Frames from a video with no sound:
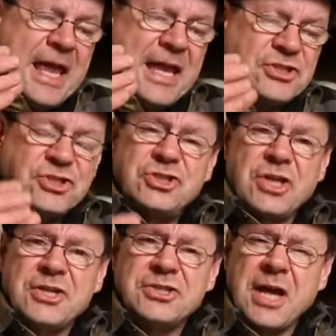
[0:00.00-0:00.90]
it's
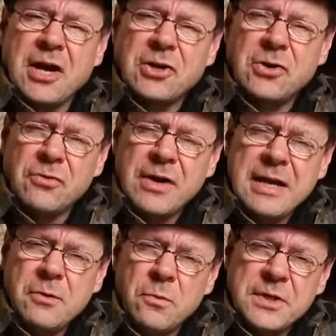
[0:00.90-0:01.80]
just a
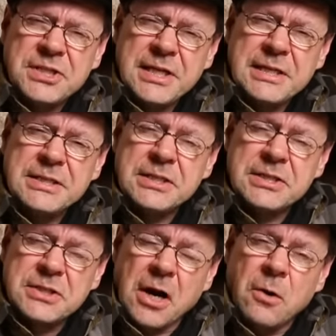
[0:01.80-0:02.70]
great whisky to
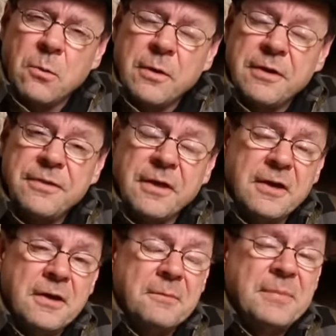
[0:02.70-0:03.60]
start with
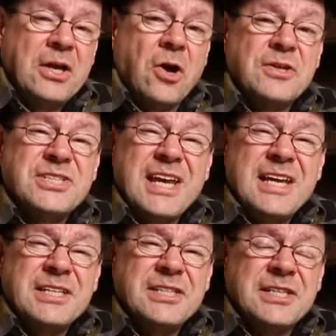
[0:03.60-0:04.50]
because
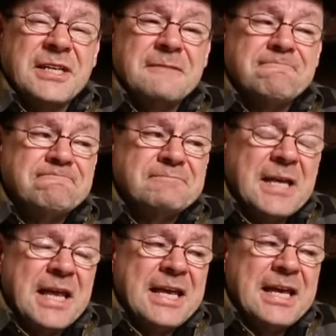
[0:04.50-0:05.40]
it's
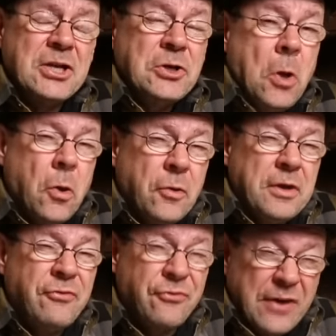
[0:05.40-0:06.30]
not
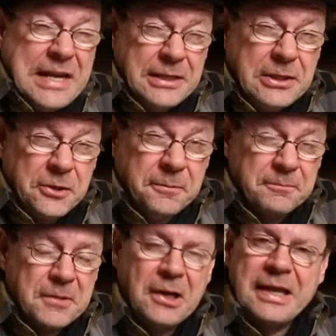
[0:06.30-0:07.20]
going to frighten
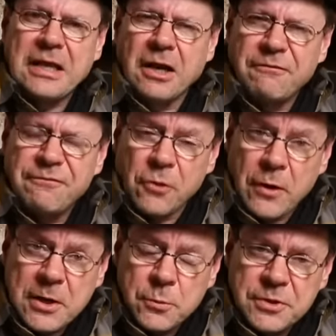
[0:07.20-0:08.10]
you like a
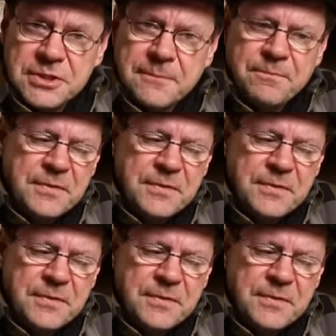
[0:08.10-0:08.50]
Laphroaig would.